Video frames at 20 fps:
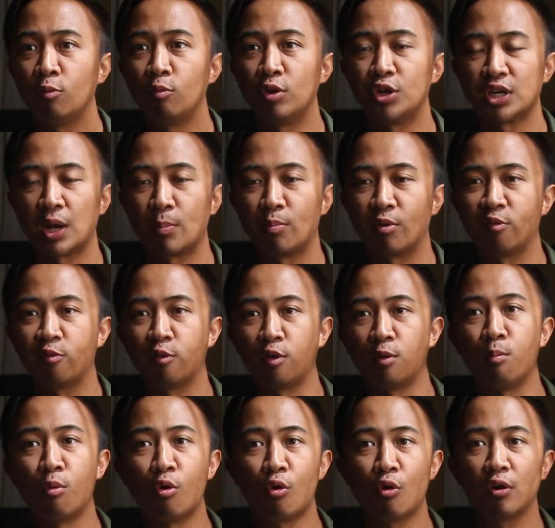which I
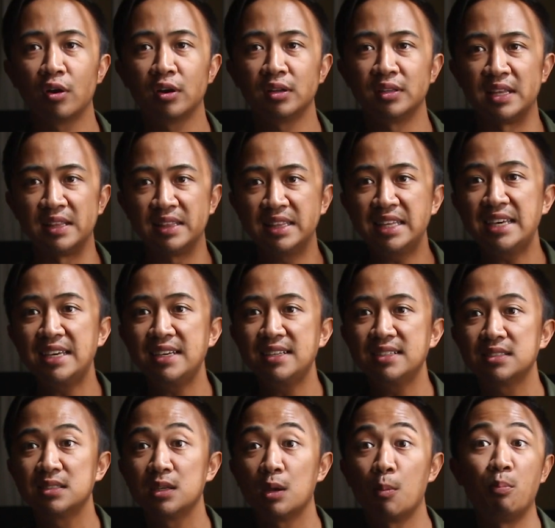prefer more than
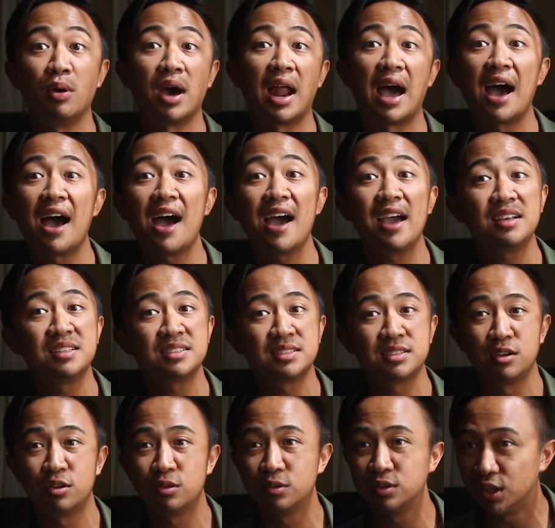these, but I
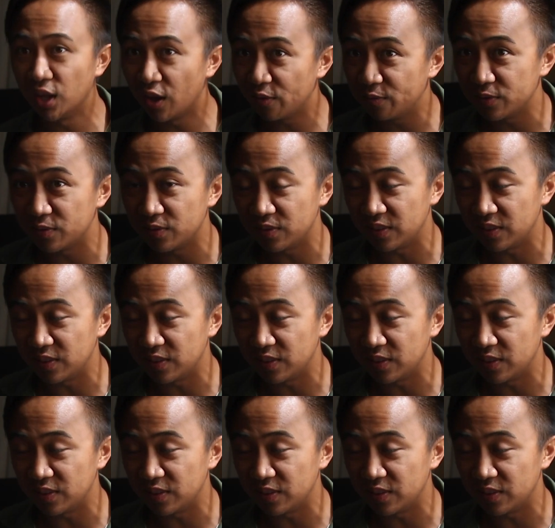still love